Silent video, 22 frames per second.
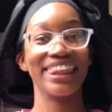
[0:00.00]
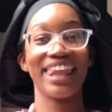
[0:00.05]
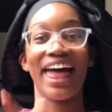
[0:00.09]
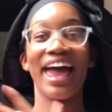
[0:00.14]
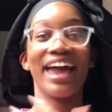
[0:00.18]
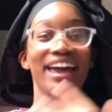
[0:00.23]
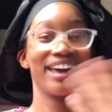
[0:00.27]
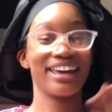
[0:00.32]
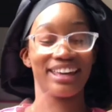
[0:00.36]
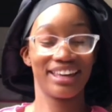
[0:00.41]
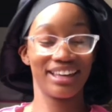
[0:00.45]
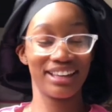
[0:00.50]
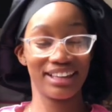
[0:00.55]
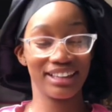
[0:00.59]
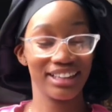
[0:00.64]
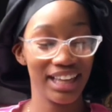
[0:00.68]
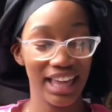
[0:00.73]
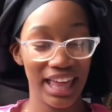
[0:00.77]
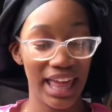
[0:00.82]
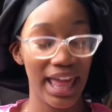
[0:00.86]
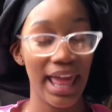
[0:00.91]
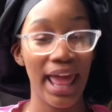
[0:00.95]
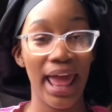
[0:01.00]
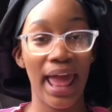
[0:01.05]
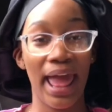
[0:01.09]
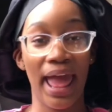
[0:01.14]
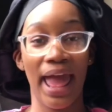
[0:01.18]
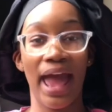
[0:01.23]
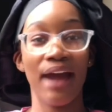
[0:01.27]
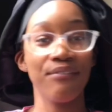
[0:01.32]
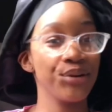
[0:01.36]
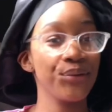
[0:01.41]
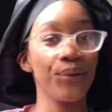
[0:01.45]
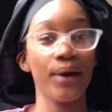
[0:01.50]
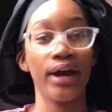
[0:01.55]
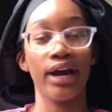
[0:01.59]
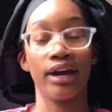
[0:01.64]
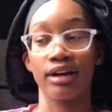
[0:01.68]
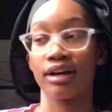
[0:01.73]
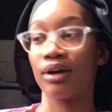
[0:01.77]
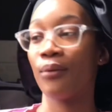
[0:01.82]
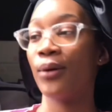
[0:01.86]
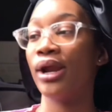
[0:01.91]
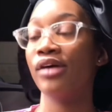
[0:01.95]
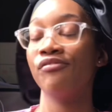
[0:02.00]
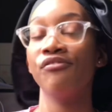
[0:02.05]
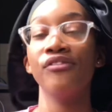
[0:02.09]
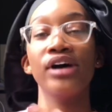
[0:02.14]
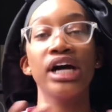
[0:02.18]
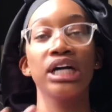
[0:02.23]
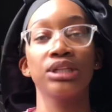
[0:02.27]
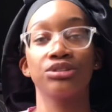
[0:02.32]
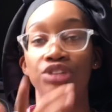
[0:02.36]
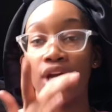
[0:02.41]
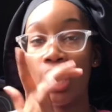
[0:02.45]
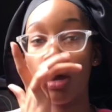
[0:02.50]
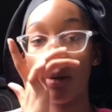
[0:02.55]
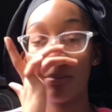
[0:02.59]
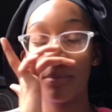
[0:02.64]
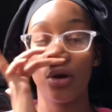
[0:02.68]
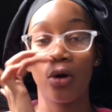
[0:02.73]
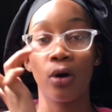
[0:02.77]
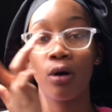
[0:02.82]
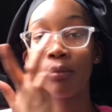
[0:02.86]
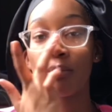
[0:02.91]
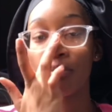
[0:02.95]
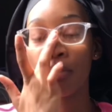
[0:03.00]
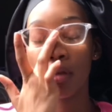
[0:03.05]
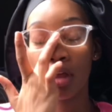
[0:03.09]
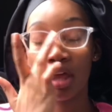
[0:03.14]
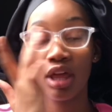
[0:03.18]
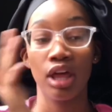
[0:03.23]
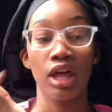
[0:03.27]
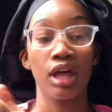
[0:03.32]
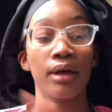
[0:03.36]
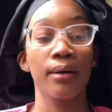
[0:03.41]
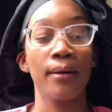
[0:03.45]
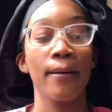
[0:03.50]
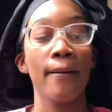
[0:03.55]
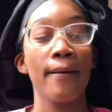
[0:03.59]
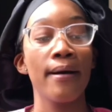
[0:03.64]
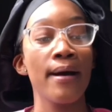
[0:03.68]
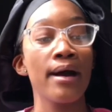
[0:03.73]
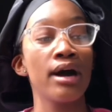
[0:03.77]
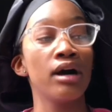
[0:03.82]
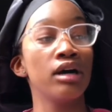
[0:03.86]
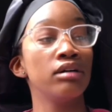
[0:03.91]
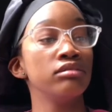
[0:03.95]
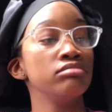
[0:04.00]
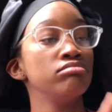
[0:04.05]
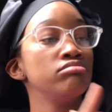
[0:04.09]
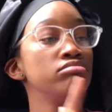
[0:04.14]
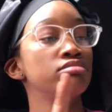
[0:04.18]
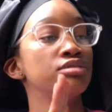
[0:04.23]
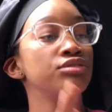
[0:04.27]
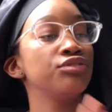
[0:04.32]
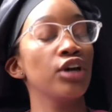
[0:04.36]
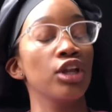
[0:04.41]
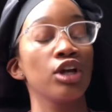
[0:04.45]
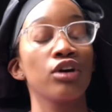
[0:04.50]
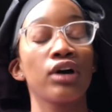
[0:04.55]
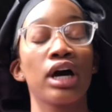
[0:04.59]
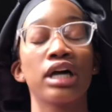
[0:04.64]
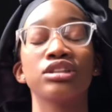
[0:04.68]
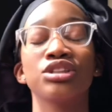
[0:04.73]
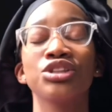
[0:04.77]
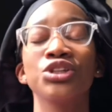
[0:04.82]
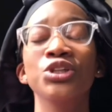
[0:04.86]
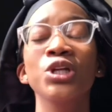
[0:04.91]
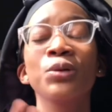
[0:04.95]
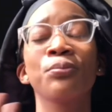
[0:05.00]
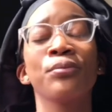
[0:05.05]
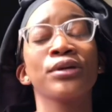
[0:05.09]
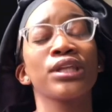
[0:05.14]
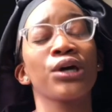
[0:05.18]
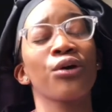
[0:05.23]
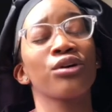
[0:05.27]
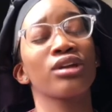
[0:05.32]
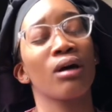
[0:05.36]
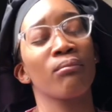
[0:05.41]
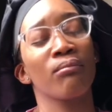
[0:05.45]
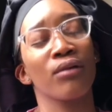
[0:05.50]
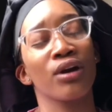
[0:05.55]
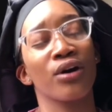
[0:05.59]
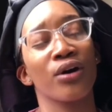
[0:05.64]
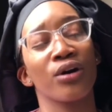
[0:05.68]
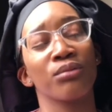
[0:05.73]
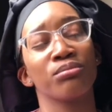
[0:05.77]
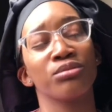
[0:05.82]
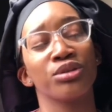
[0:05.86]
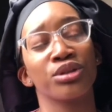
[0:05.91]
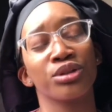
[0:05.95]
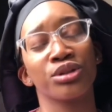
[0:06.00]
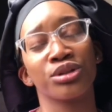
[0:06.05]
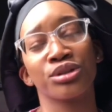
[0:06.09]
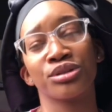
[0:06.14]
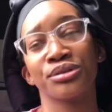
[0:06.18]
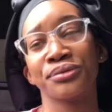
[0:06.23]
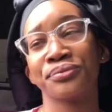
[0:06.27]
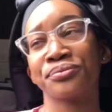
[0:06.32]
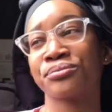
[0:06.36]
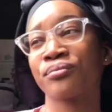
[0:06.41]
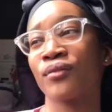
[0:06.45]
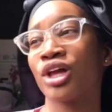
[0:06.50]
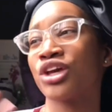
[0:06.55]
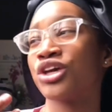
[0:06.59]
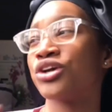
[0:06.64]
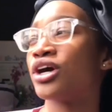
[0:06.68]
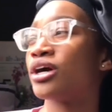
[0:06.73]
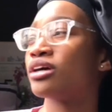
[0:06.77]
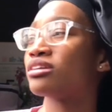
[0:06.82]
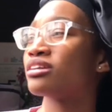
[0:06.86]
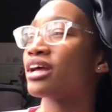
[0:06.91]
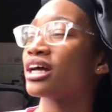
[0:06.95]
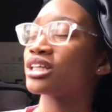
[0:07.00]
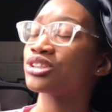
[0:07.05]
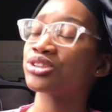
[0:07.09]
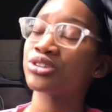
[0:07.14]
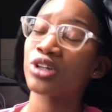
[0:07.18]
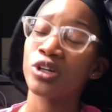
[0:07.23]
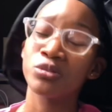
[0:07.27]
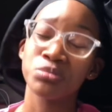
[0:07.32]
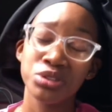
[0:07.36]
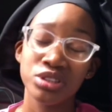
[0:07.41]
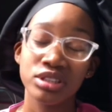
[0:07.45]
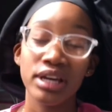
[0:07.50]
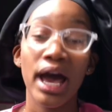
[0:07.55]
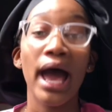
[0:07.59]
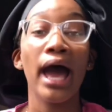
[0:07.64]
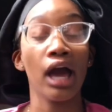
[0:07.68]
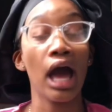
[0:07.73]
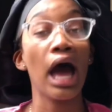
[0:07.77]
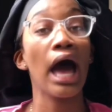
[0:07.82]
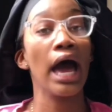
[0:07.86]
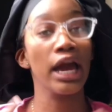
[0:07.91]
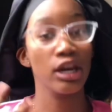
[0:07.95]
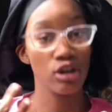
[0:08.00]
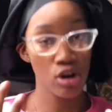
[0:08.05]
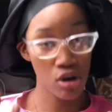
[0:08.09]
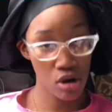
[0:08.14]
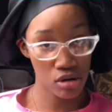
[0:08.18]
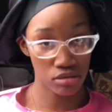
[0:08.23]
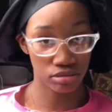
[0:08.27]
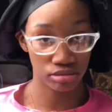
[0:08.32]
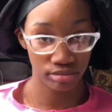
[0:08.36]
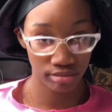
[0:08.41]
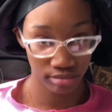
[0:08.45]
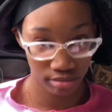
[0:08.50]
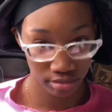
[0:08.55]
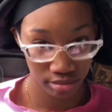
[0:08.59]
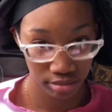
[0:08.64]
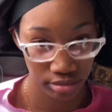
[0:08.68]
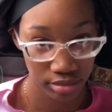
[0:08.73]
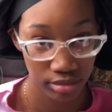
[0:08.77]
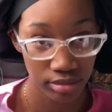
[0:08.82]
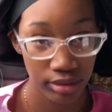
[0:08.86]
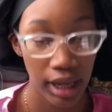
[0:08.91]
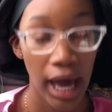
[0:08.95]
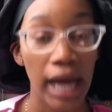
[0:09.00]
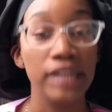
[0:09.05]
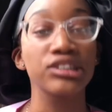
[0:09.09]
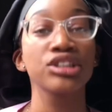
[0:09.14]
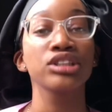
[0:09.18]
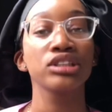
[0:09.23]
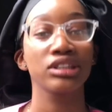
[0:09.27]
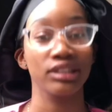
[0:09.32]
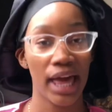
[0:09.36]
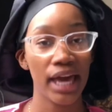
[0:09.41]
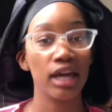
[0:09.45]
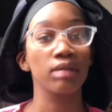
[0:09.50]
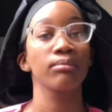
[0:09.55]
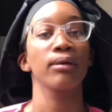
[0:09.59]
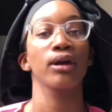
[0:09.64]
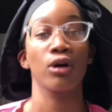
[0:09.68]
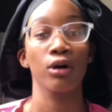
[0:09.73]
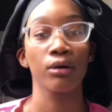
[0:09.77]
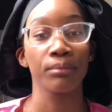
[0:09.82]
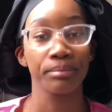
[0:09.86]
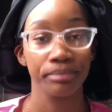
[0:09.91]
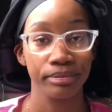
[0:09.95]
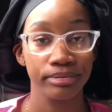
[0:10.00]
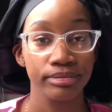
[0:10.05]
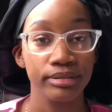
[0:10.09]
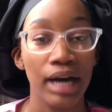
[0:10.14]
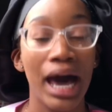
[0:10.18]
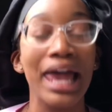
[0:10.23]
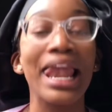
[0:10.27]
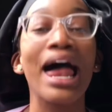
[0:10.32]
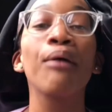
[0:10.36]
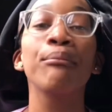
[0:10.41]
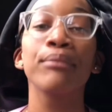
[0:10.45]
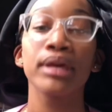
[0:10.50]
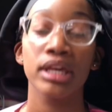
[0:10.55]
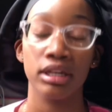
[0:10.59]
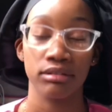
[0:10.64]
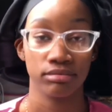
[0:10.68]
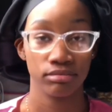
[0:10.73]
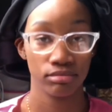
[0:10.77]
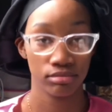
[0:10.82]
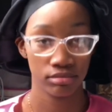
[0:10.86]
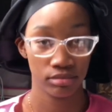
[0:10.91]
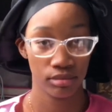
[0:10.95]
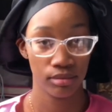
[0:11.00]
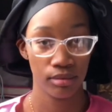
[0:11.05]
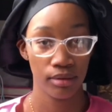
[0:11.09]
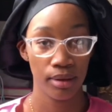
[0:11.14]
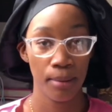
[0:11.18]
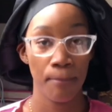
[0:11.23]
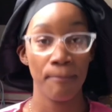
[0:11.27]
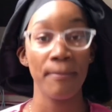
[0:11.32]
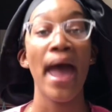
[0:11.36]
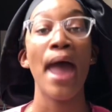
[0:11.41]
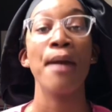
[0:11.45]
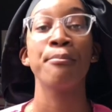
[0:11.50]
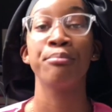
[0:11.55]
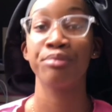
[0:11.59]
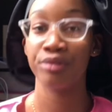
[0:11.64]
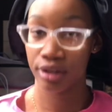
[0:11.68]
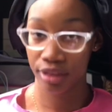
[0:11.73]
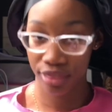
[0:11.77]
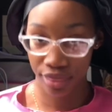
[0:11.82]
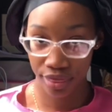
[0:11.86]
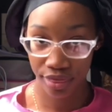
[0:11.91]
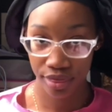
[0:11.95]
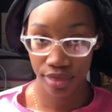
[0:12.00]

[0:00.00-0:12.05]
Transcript: like, everywhere. Whenever I try on makeup, follow us. You look better without makeup, though. You're a natural beauty. I, I know. I just like makeup. Allow me. May I breathe?